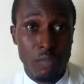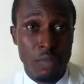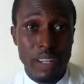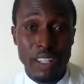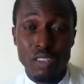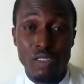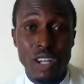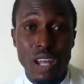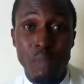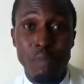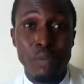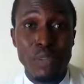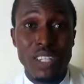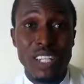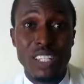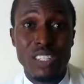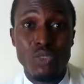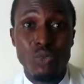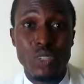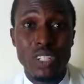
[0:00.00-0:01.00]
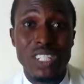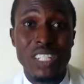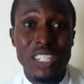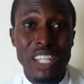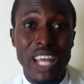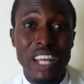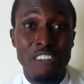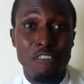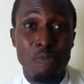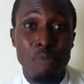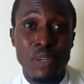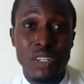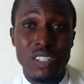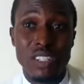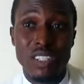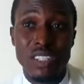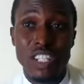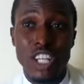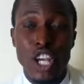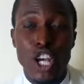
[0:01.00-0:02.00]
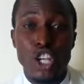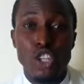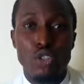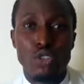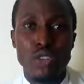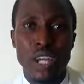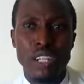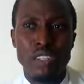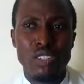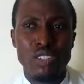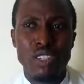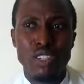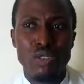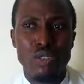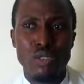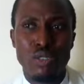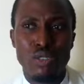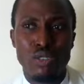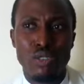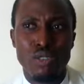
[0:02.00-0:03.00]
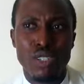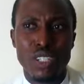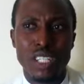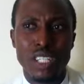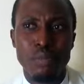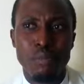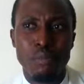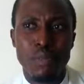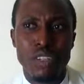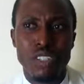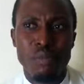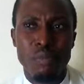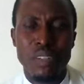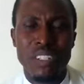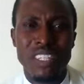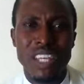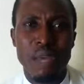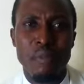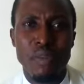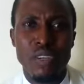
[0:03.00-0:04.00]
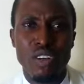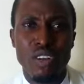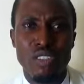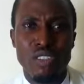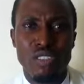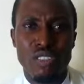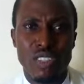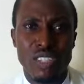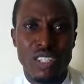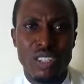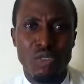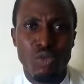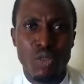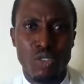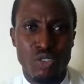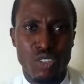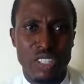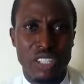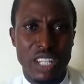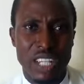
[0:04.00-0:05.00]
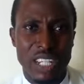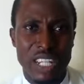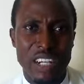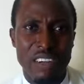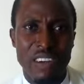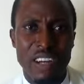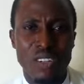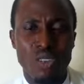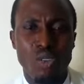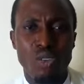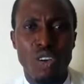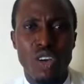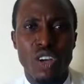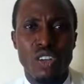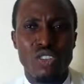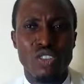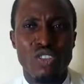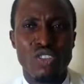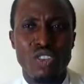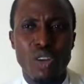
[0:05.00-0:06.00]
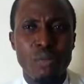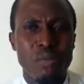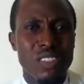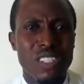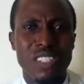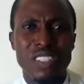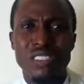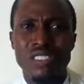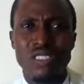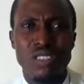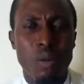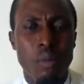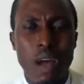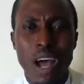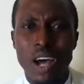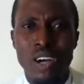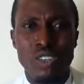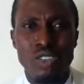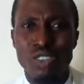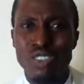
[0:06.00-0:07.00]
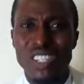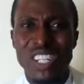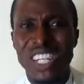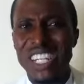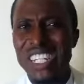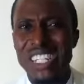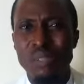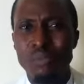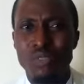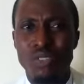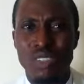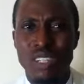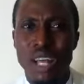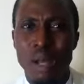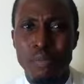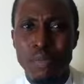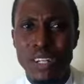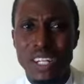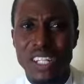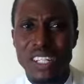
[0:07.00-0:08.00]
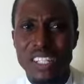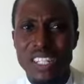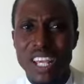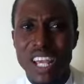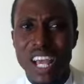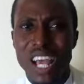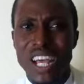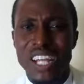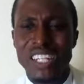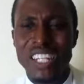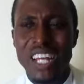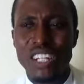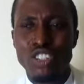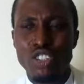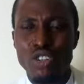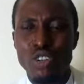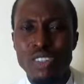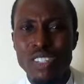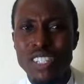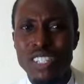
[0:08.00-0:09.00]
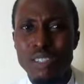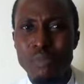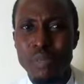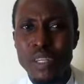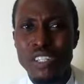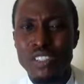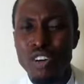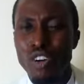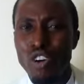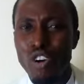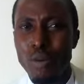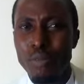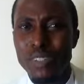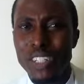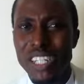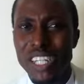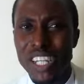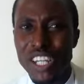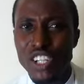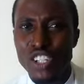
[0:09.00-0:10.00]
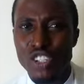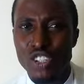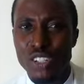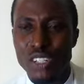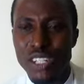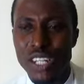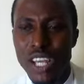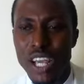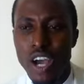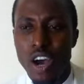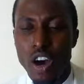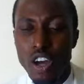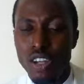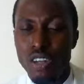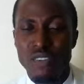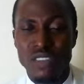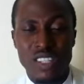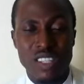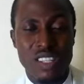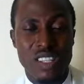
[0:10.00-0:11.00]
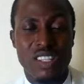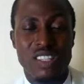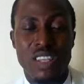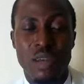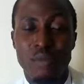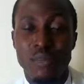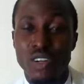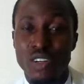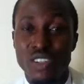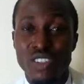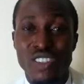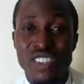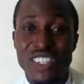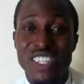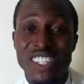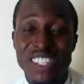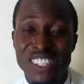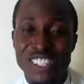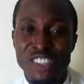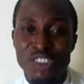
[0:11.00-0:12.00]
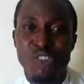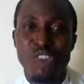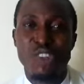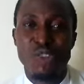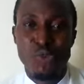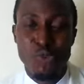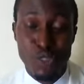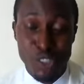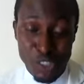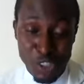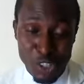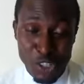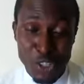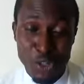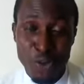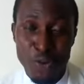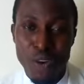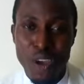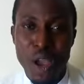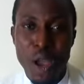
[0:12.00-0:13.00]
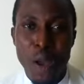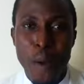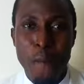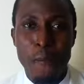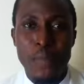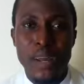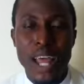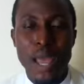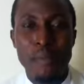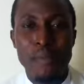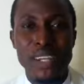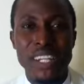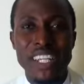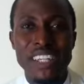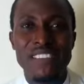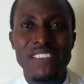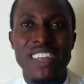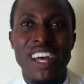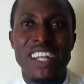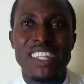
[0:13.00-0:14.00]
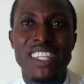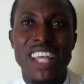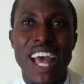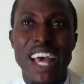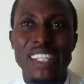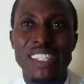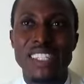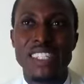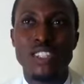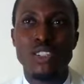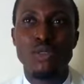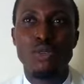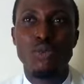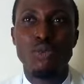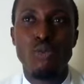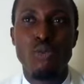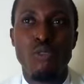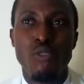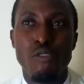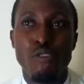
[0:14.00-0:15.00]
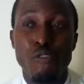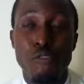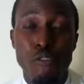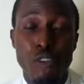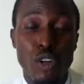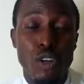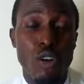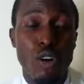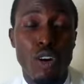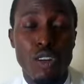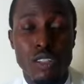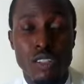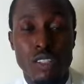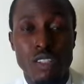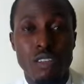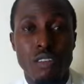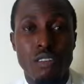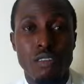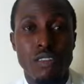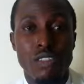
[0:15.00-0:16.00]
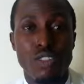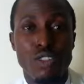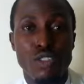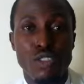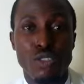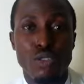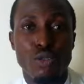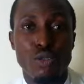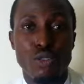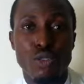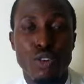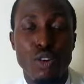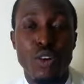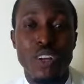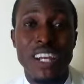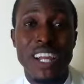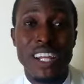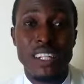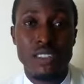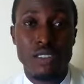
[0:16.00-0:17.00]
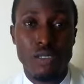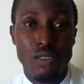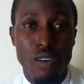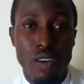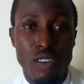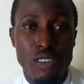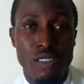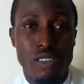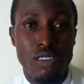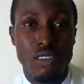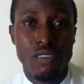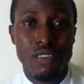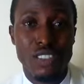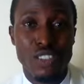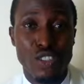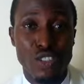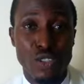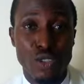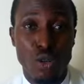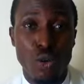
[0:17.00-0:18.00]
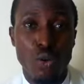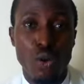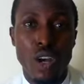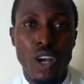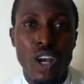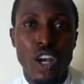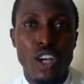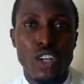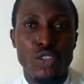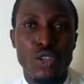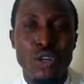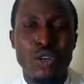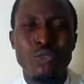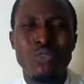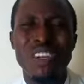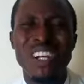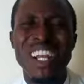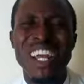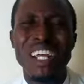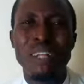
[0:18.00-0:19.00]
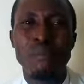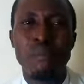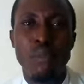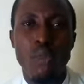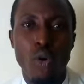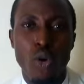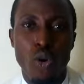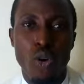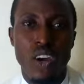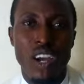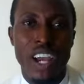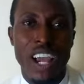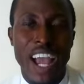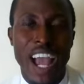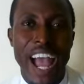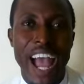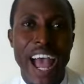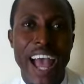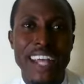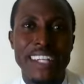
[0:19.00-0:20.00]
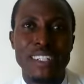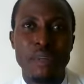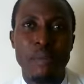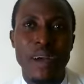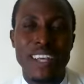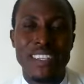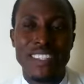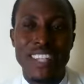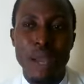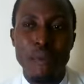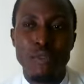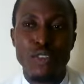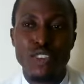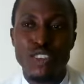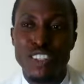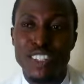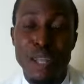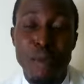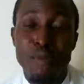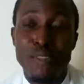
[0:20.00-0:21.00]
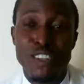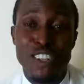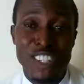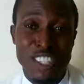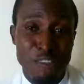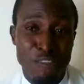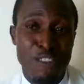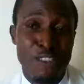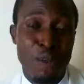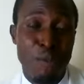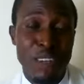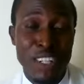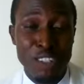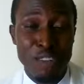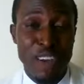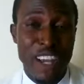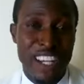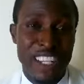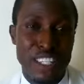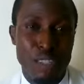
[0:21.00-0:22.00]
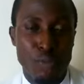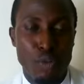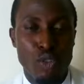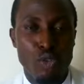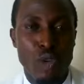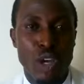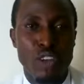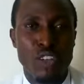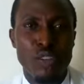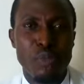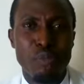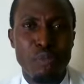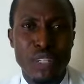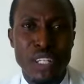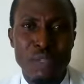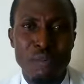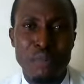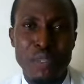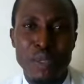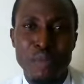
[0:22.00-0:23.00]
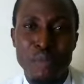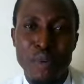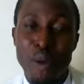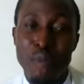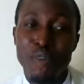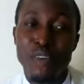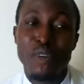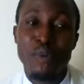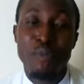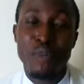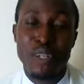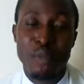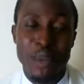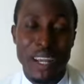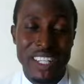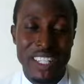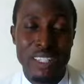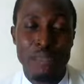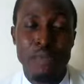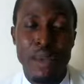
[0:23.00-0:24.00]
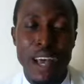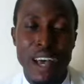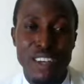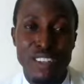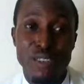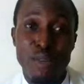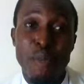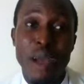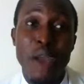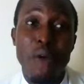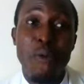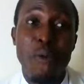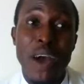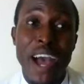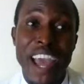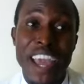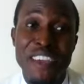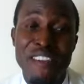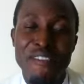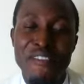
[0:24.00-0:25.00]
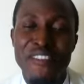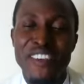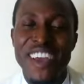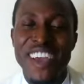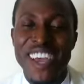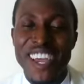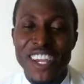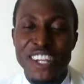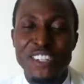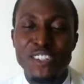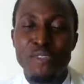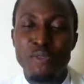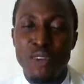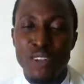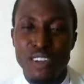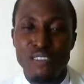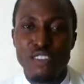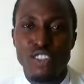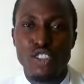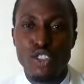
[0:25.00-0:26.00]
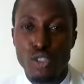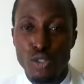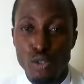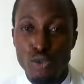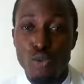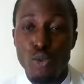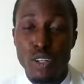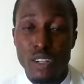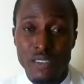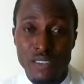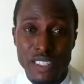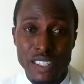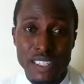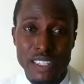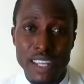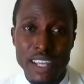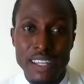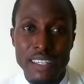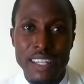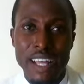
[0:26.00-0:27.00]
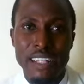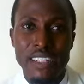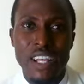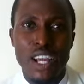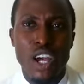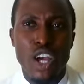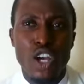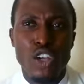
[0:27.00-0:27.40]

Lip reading: particular place with this kind of person, you try to say, no, he must be there because he was running an errand, or something somehow just lead him to that place. Now, trust is based on communication. All of these things I'm not going to say in this just one show, but I believe that as you follow us on this show, you connect to us on this show, you're going to learn more. And as time goes on, let me just give you some little expose. We're going to bring people. I'm going to bring my spouse or my wife into one of the show one of these days, and